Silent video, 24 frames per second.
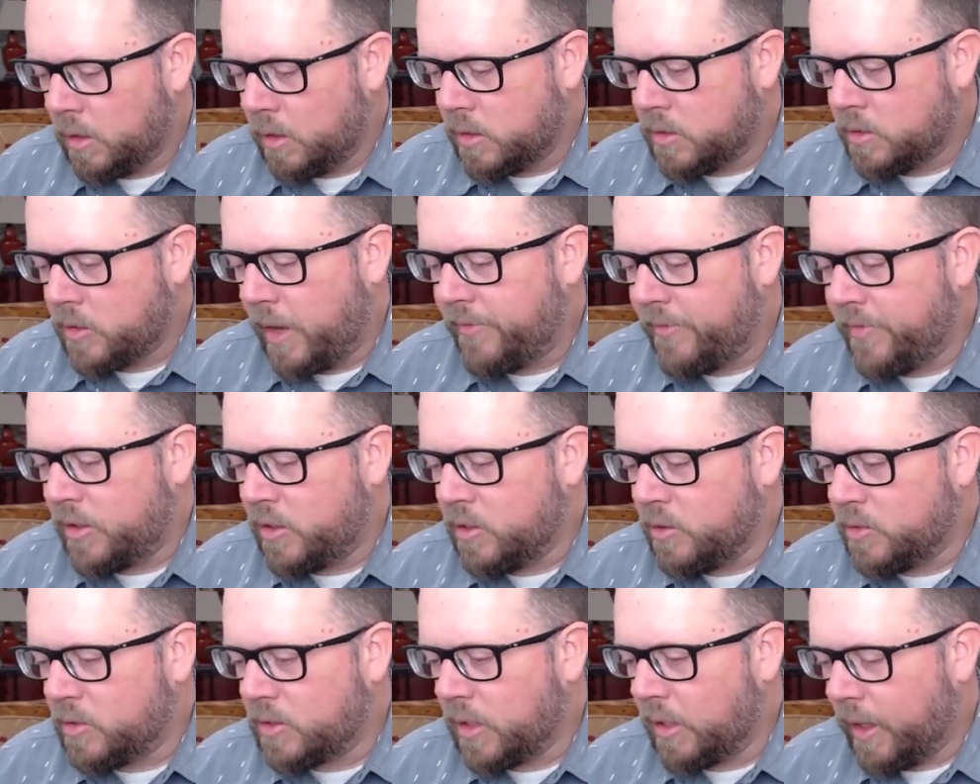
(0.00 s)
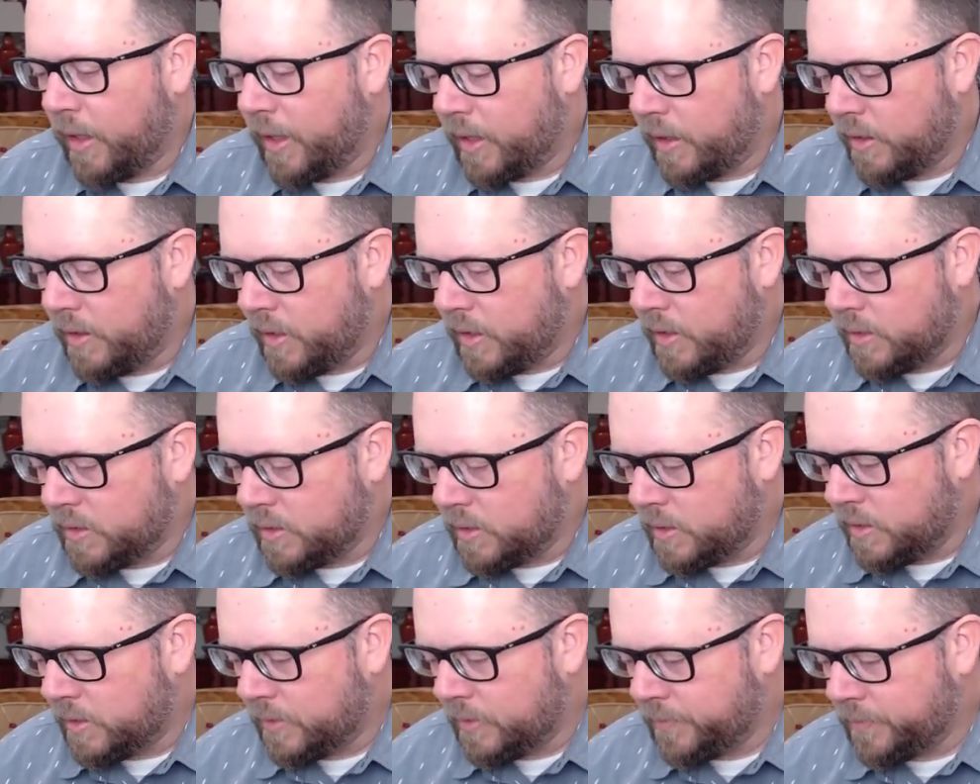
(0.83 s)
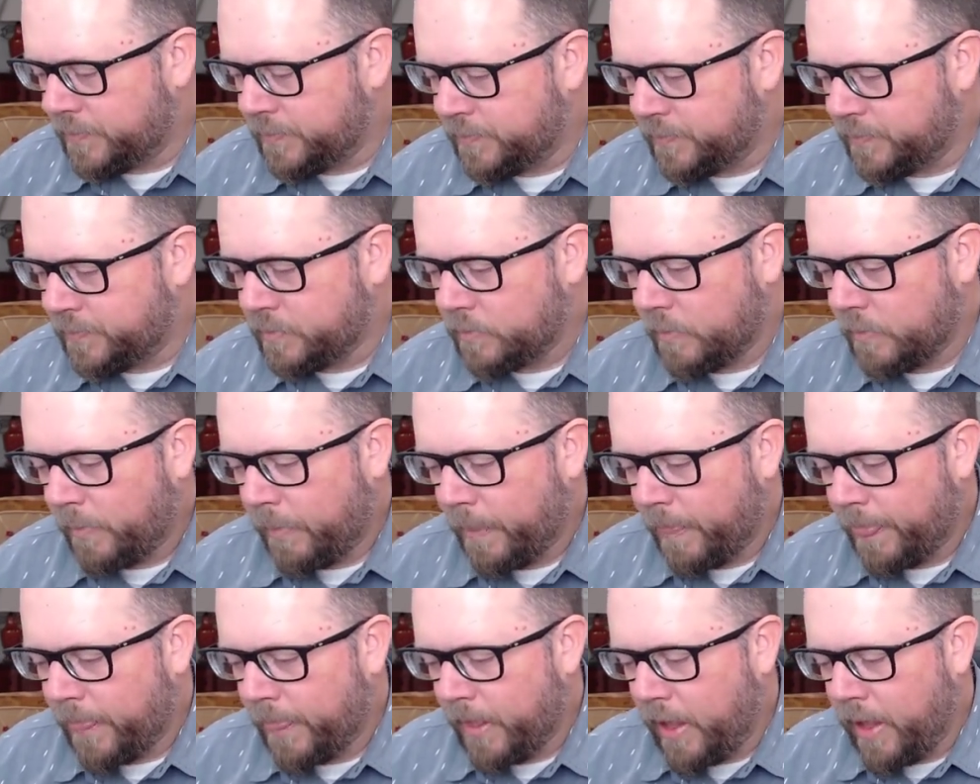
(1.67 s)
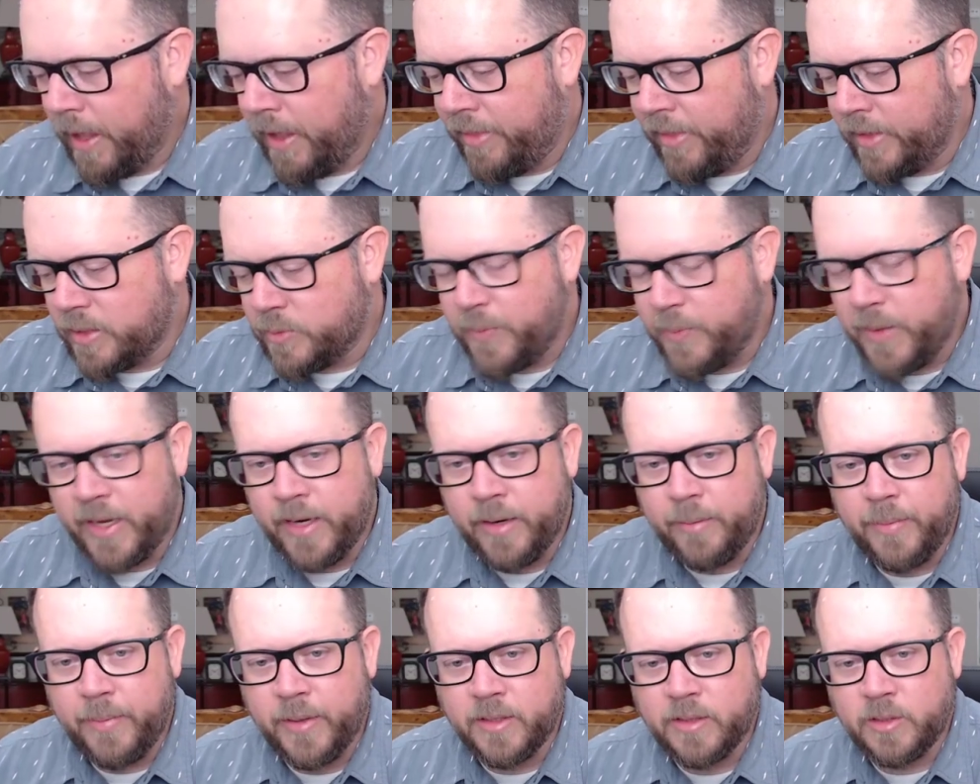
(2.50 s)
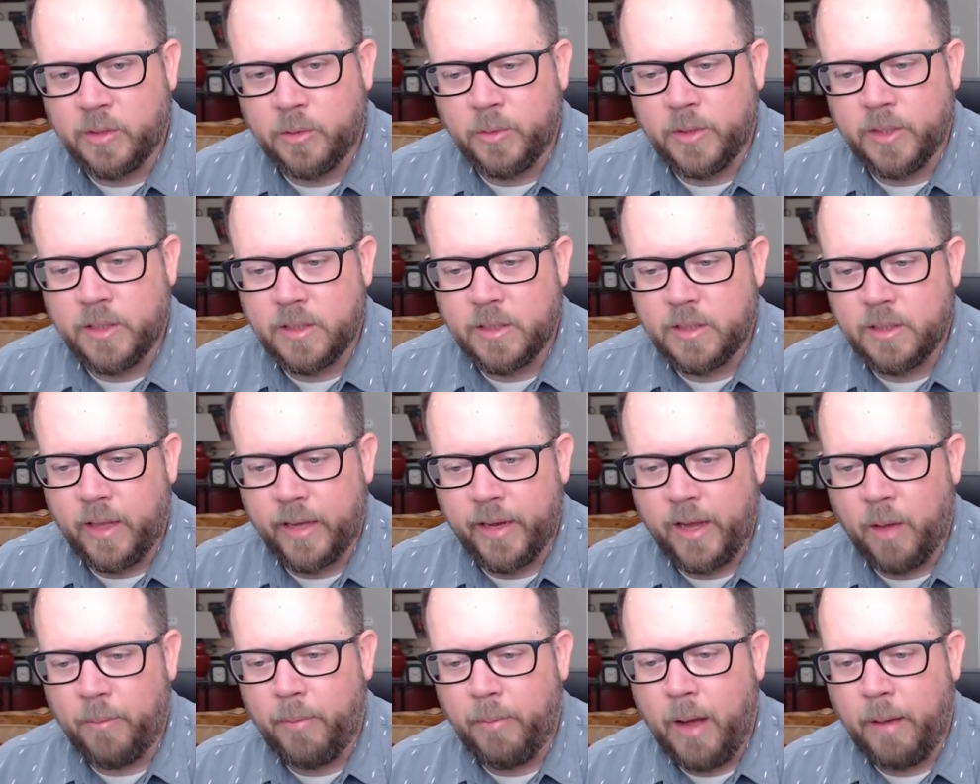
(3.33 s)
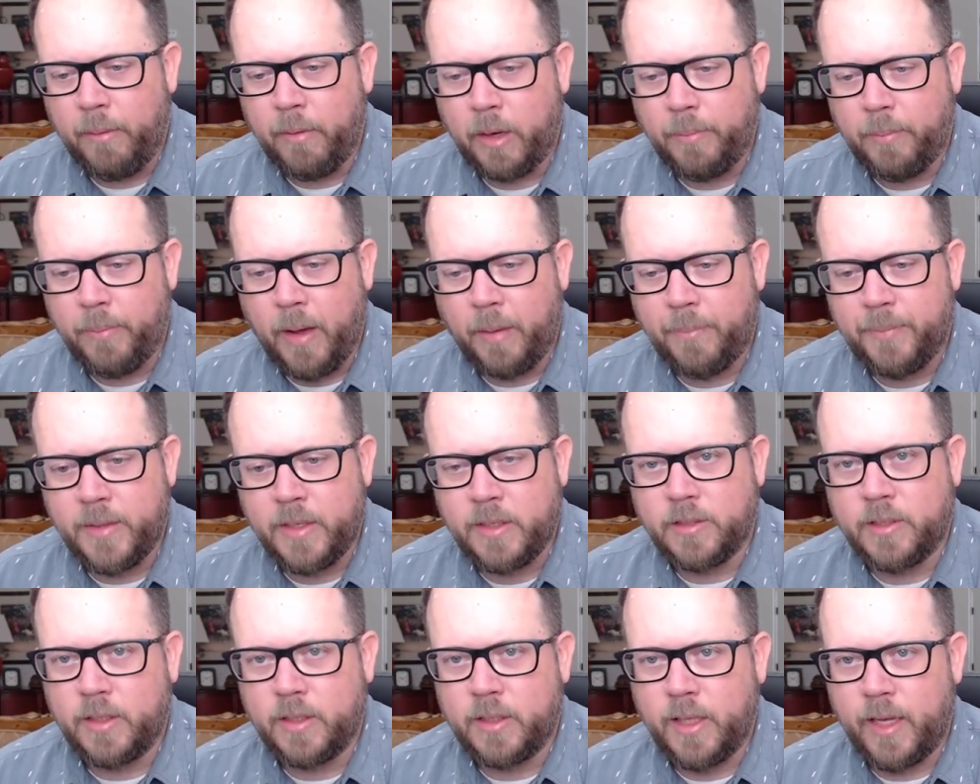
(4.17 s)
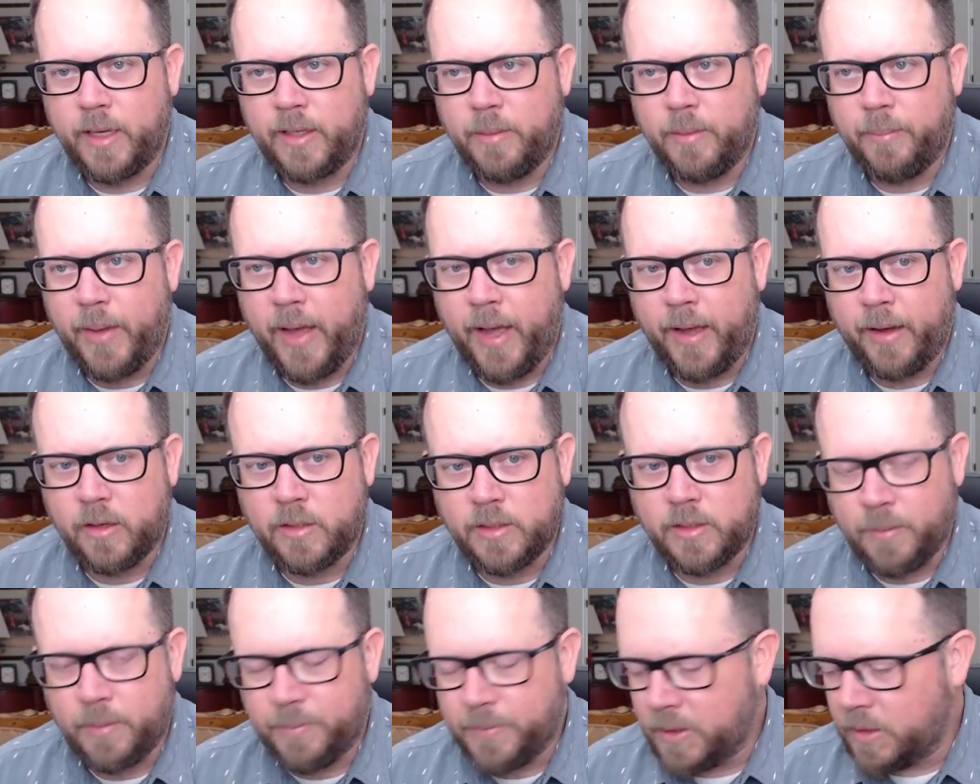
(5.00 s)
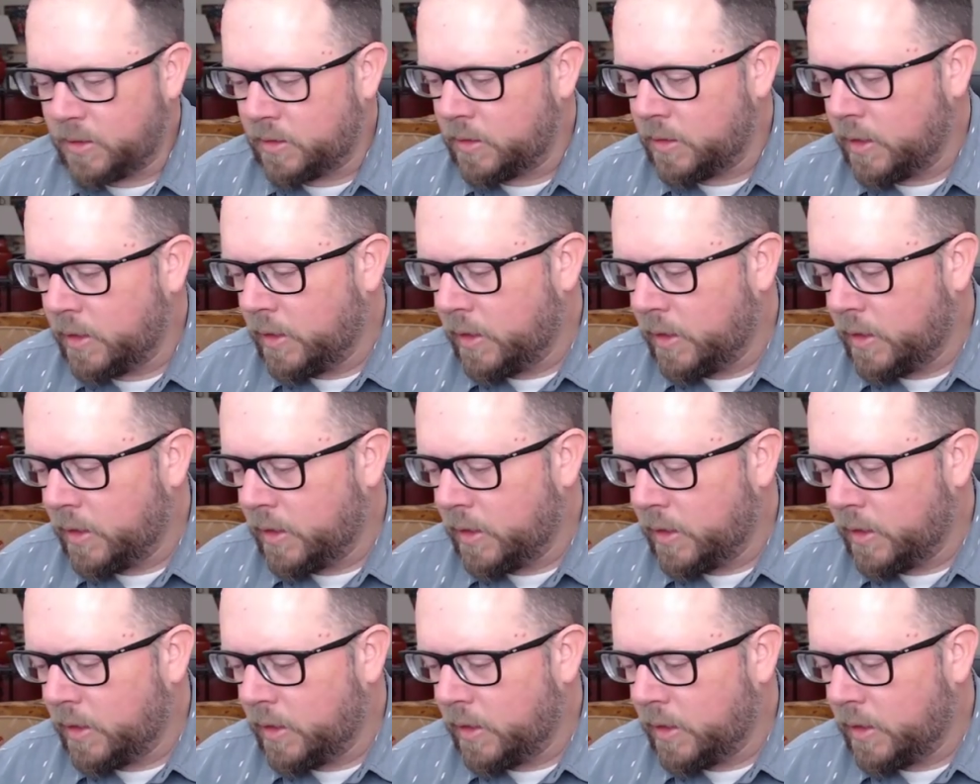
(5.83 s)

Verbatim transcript: So I haven't used a lot of these. And these pen and pencil ones, like I'll probably pop these on like the back or something.